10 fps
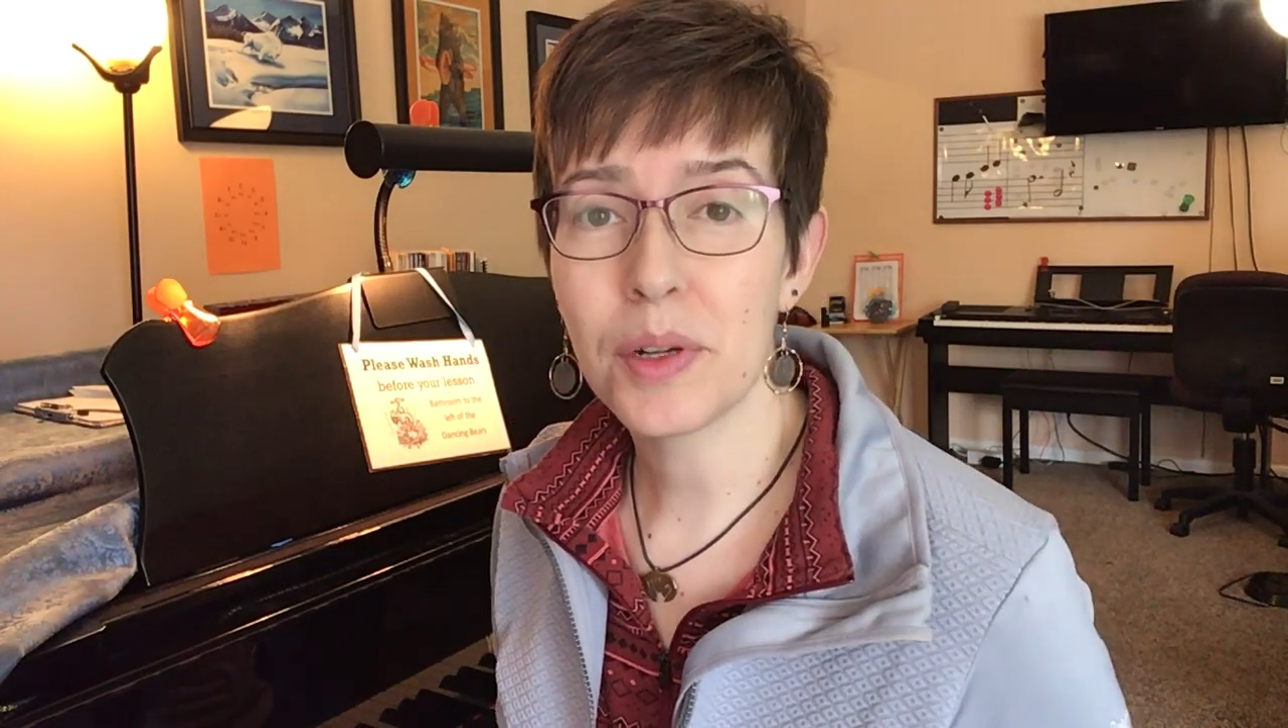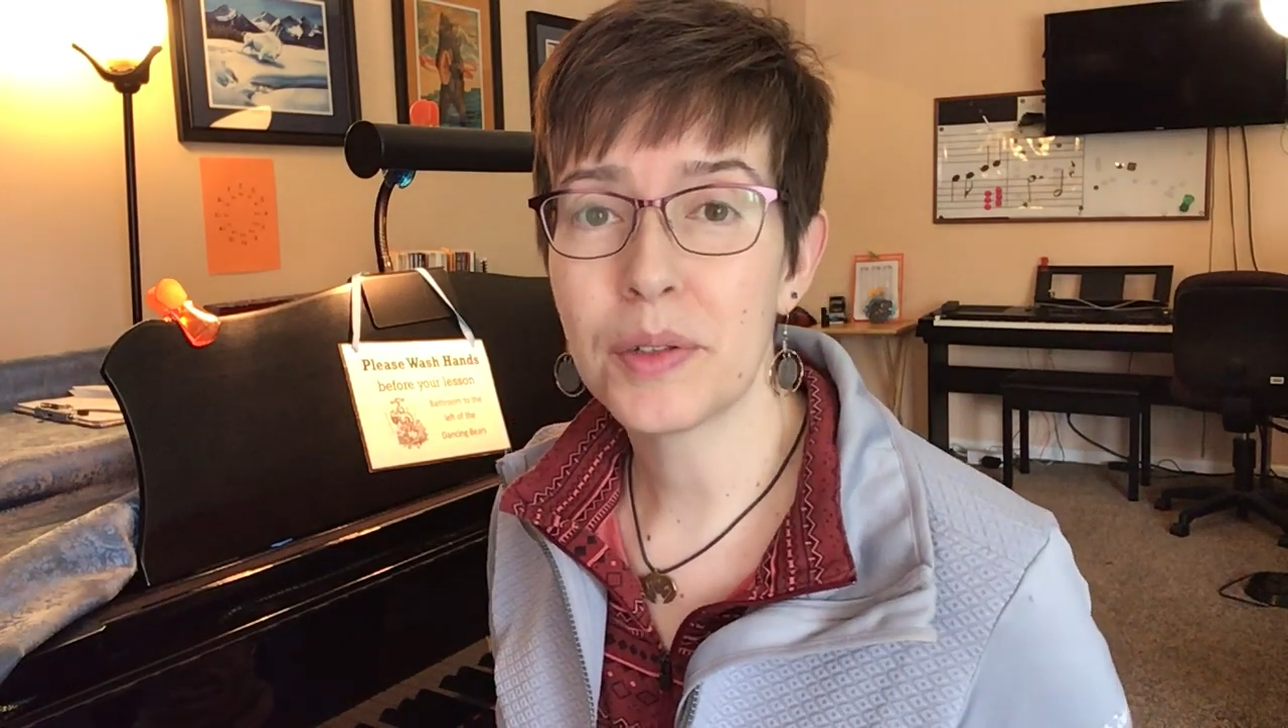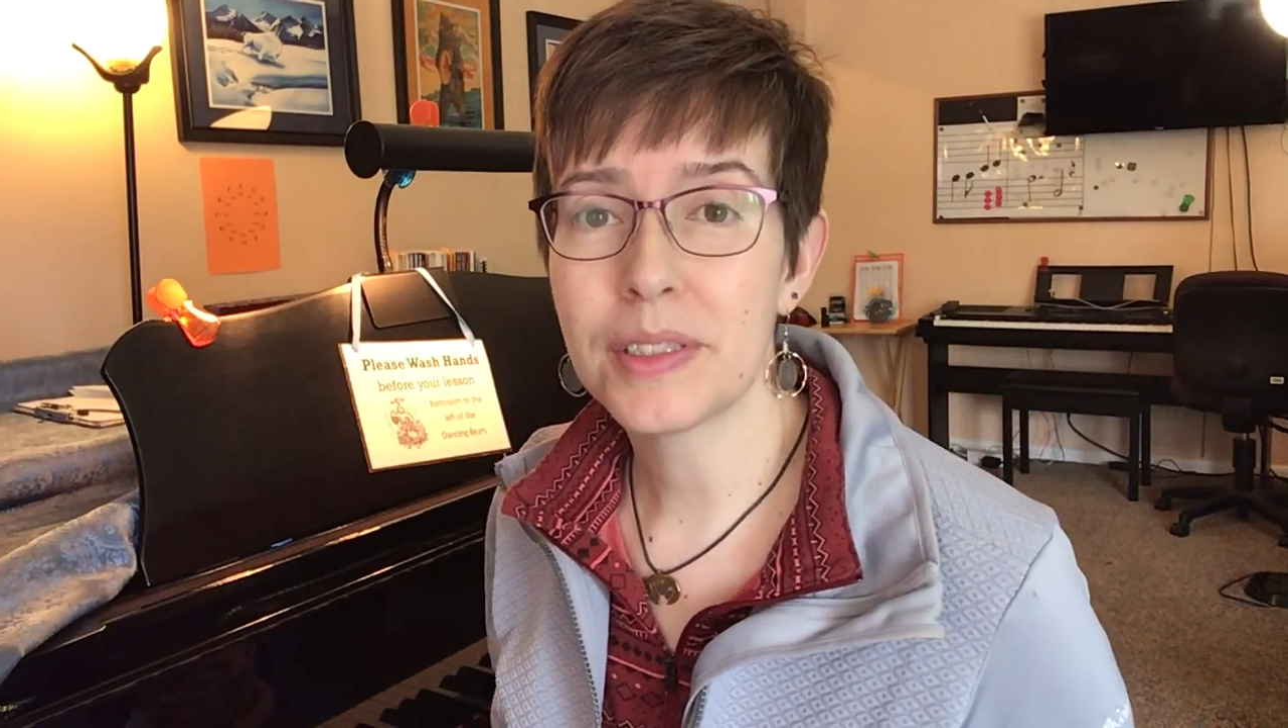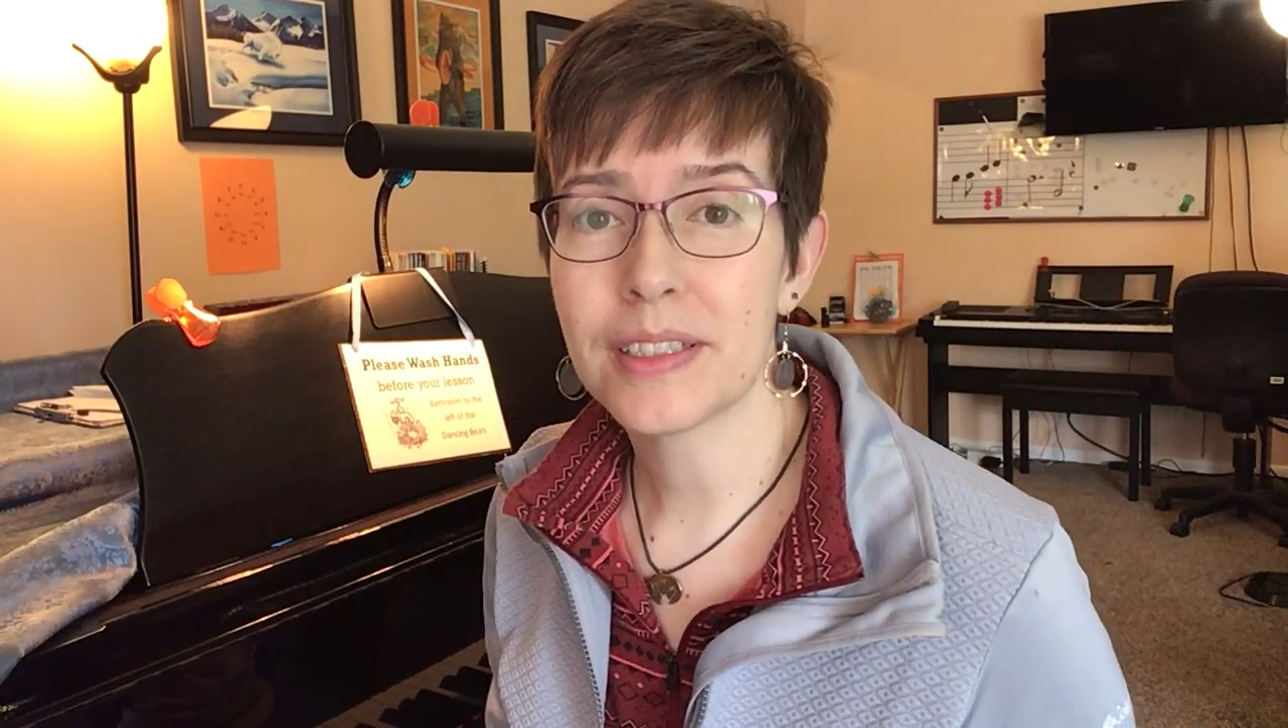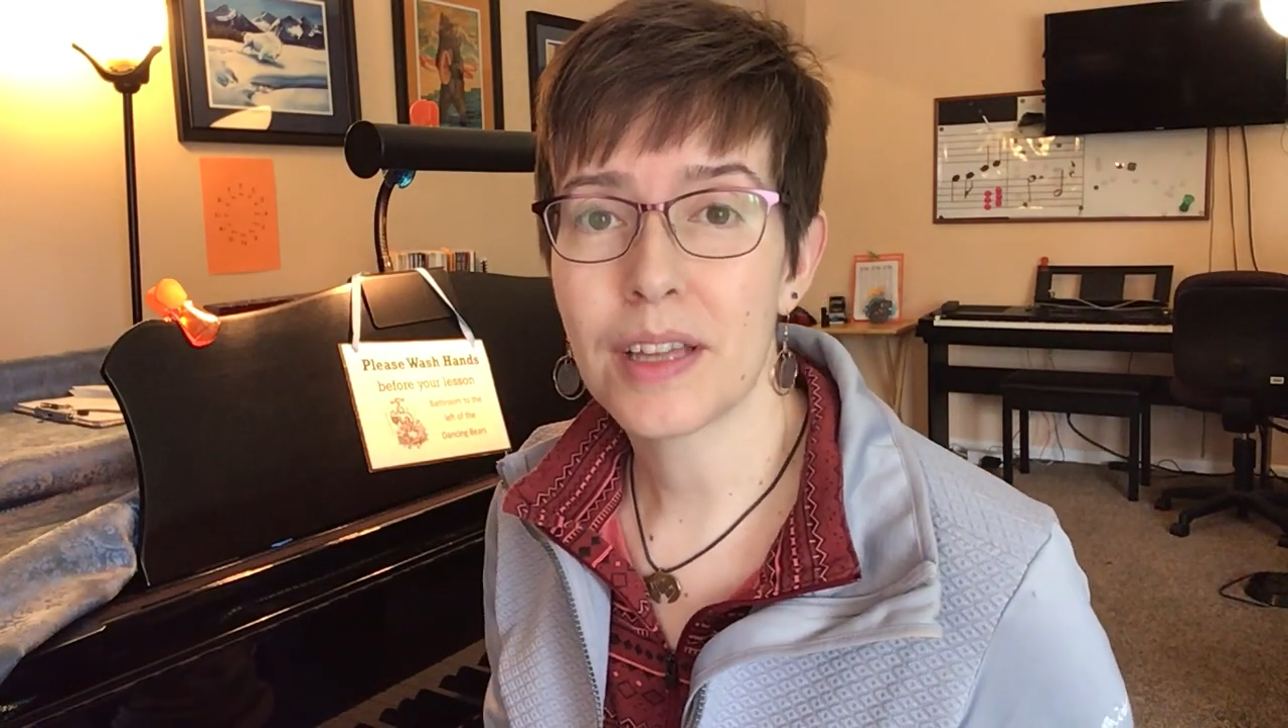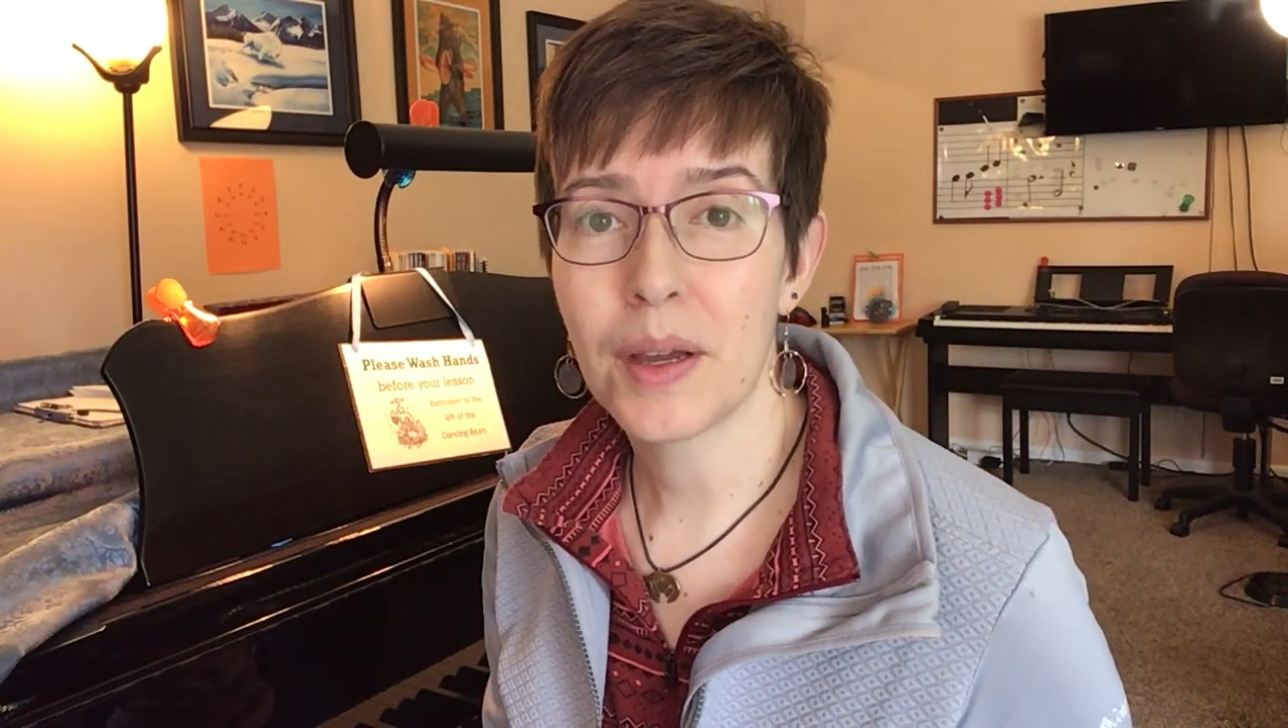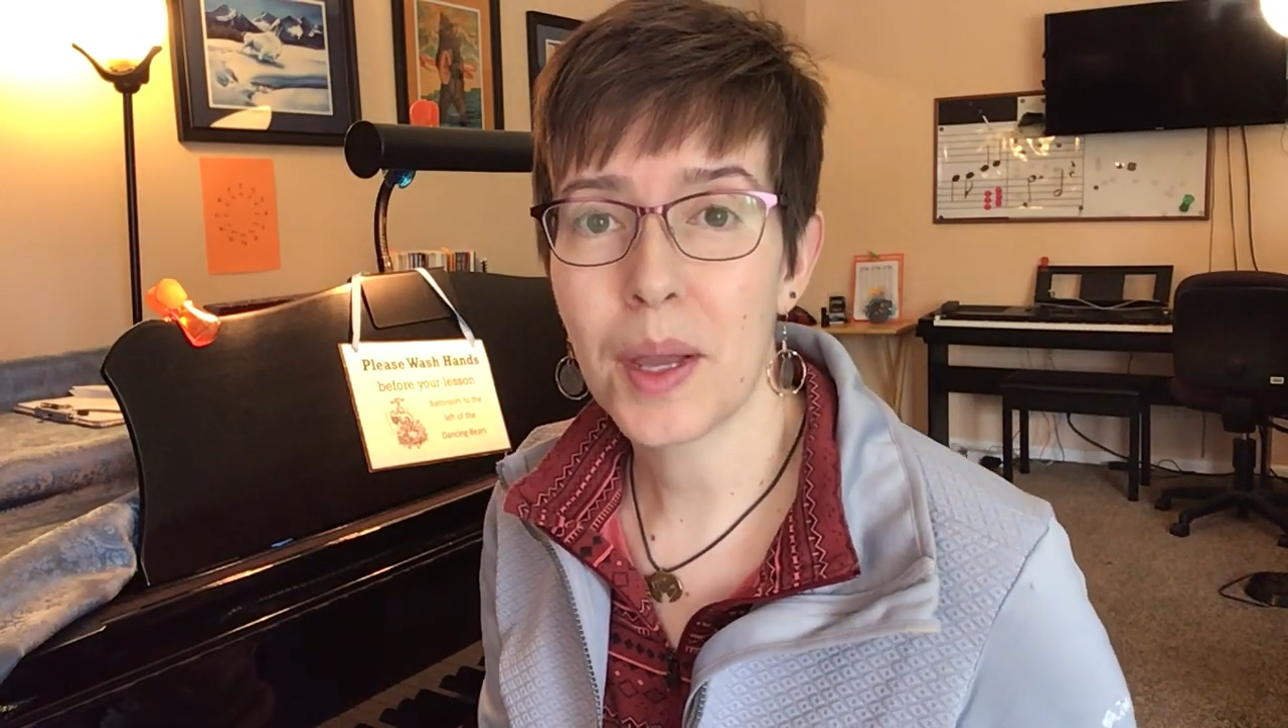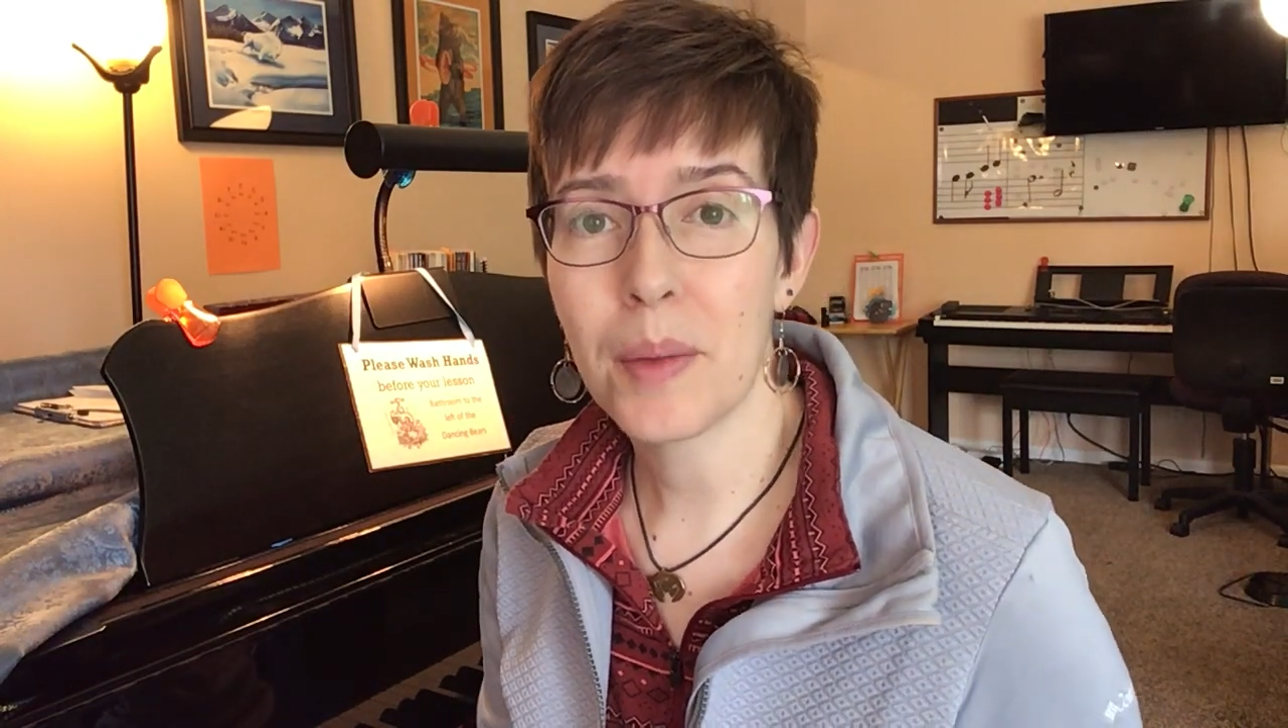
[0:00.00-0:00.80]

going to talk